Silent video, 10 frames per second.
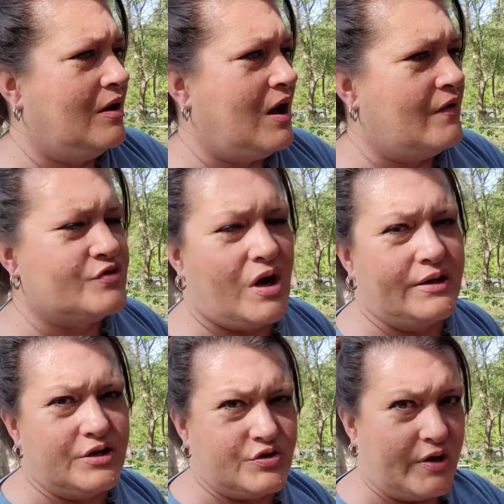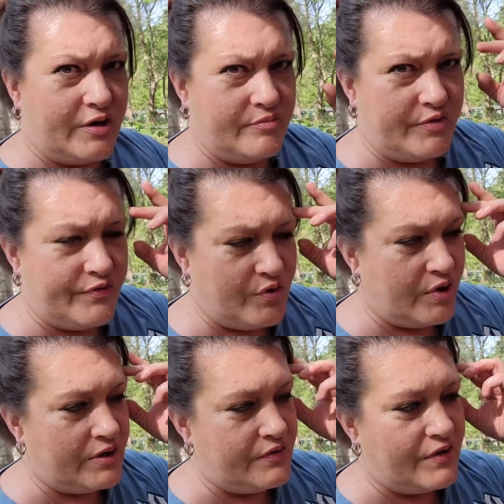I've tried to trick them before
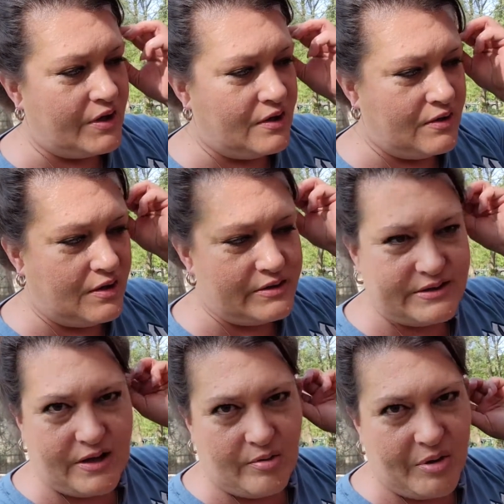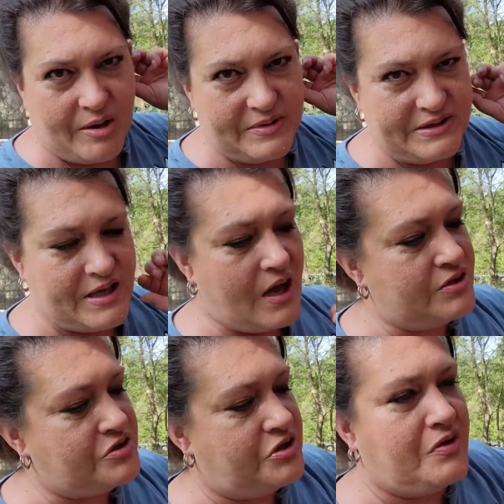into thinking that it's their baby's
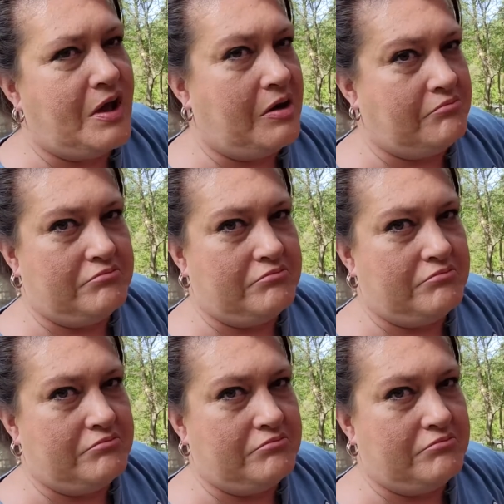hats, and they